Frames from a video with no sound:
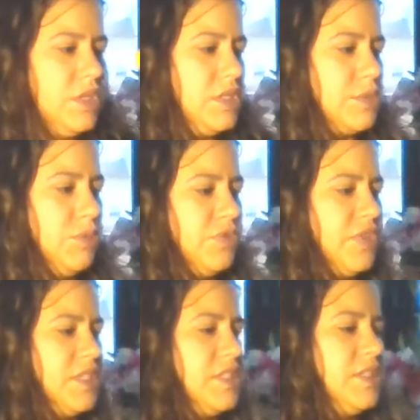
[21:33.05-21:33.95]
Let's
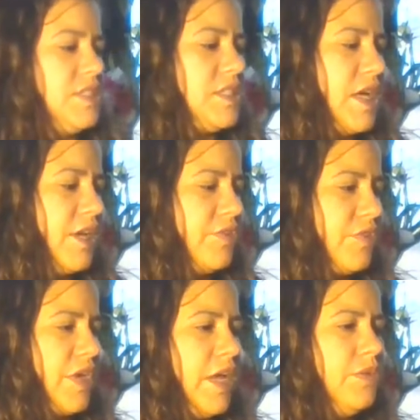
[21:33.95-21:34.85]
move this to the side
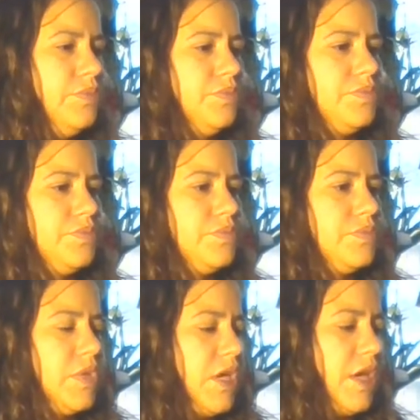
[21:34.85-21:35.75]
for now.
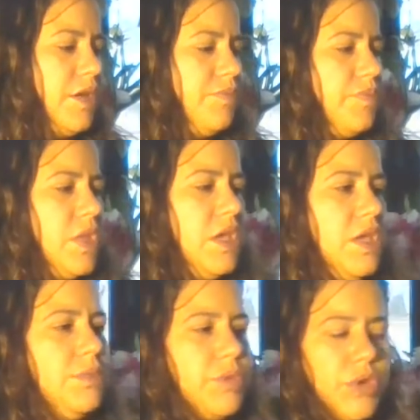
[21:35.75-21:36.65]
Okay.
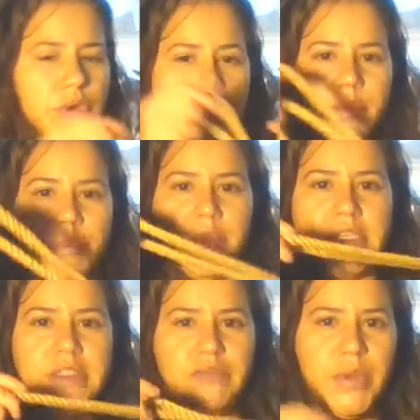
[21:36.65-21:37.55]
I'm going to grab a
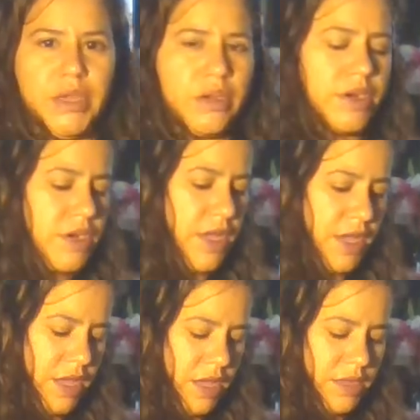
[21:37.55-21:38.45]
piece of my yarn,
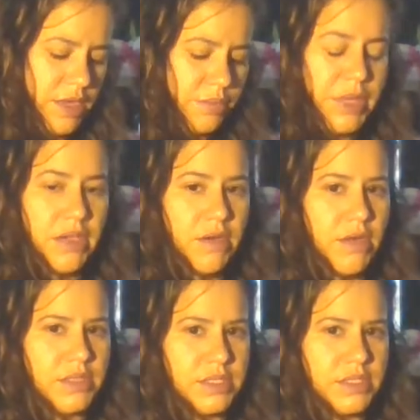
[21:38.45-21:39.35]
and
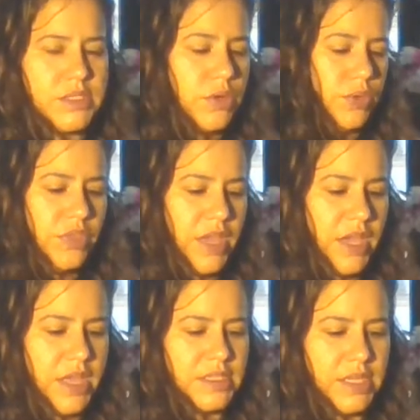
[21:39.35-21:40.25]
because it's so
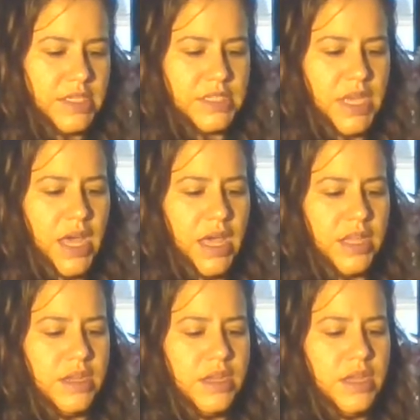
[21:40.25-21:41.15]
thick, as I
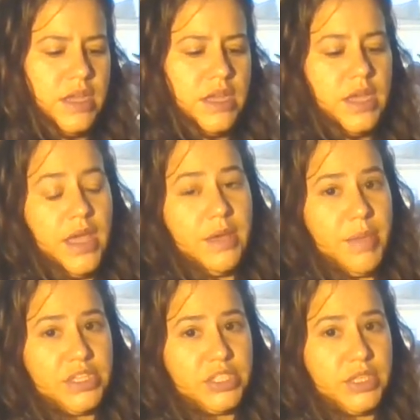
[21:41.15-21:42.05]
said,
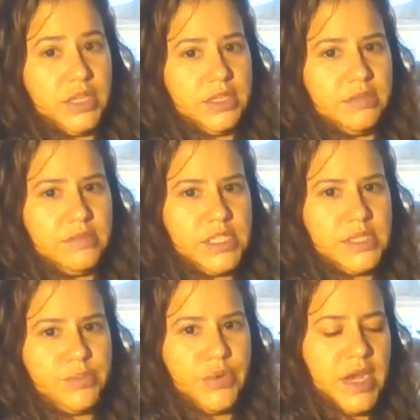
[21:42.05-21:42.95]
I'm actually going to
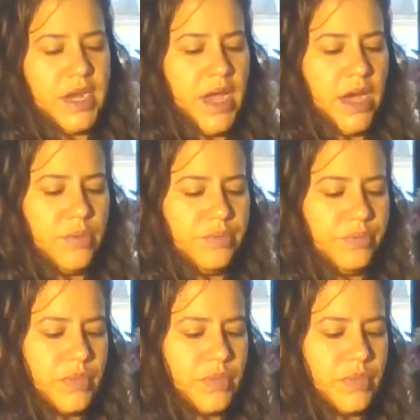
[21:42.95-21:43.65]
spread it out.